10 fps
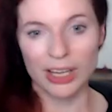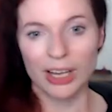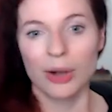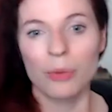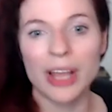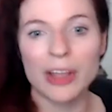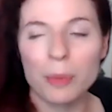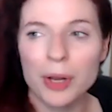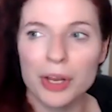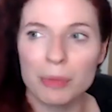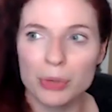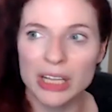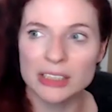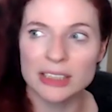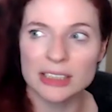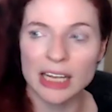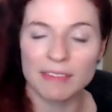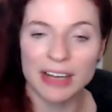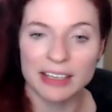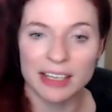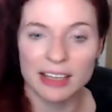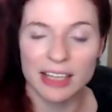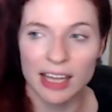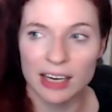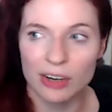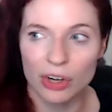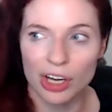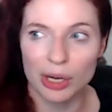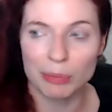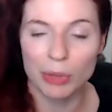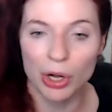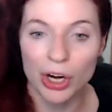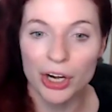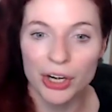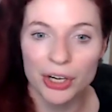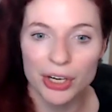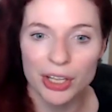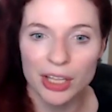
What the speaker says: Well, I hope it brings this kind of idea that art